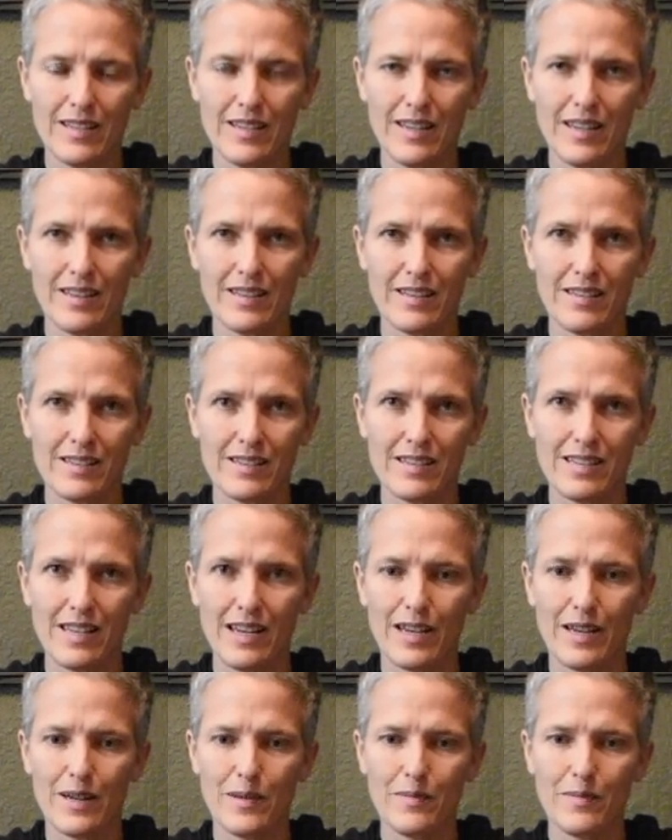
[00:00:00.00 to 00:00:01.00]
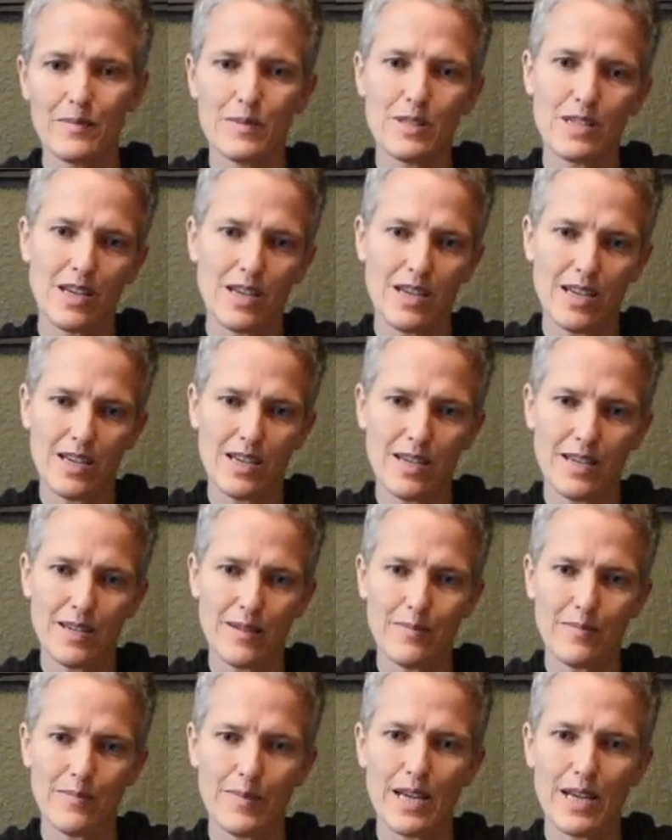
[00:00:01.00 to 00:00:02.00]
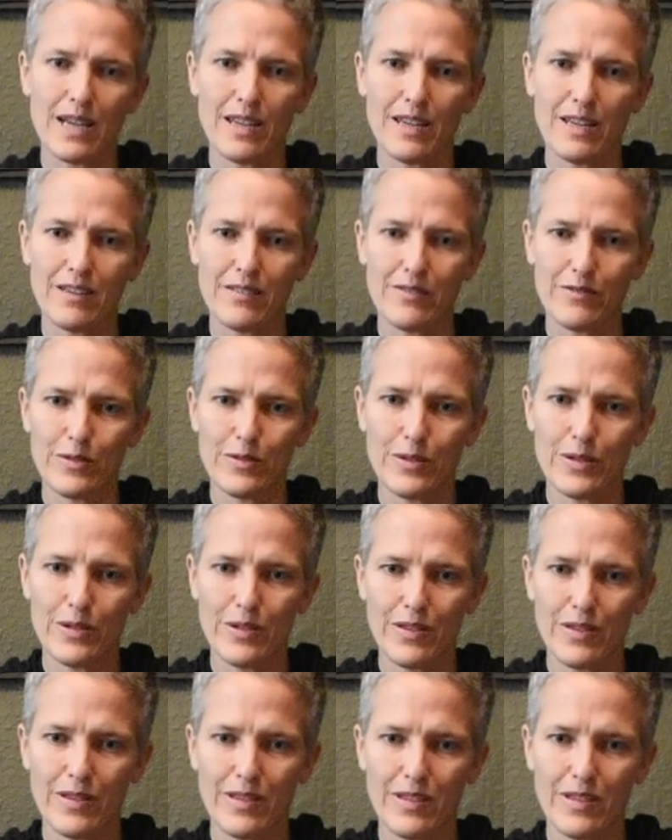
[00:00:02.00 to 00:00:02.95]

at the same time, back and forth,